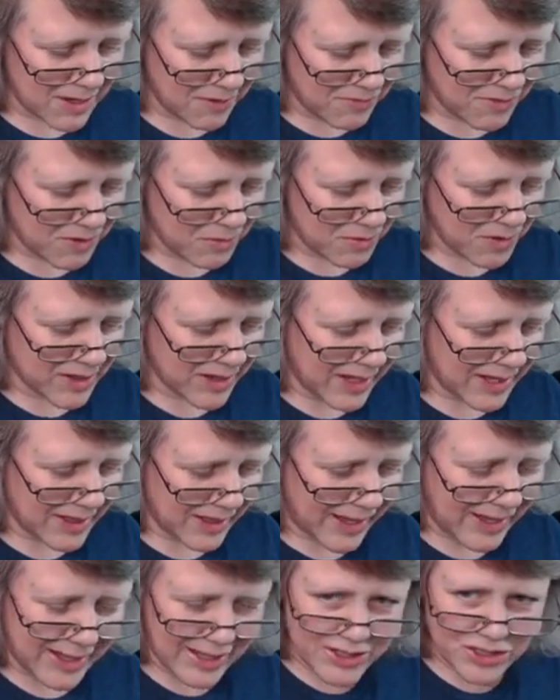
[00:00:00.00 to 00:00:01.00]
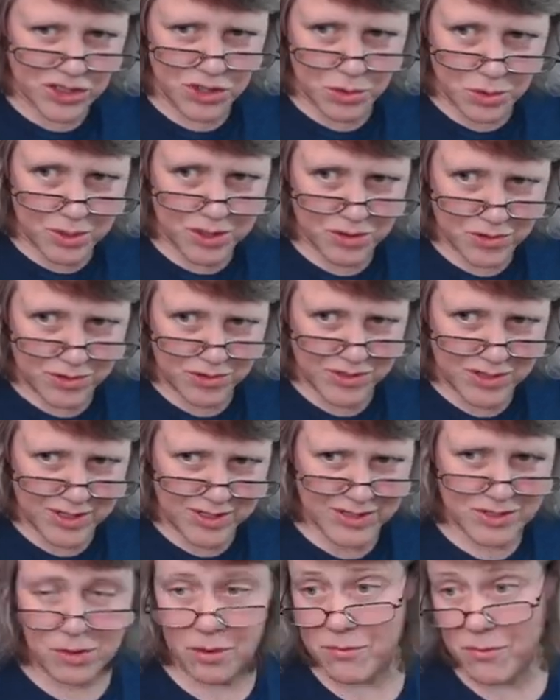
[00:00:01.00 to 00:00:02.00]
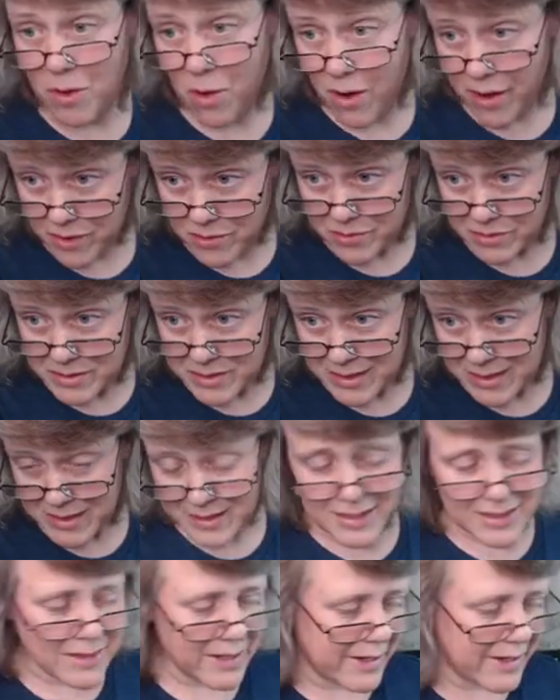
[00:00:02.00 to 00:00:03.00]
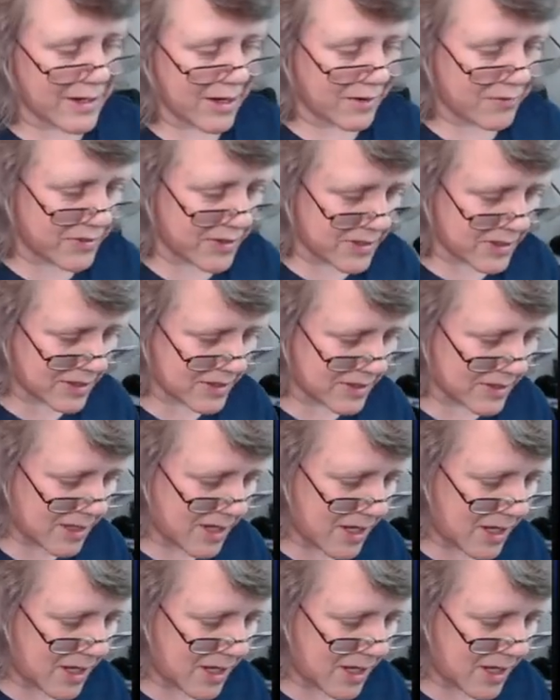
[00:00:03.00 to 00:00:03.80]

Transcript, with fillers: if it really like gets you interested, so if you are interested in light and physics,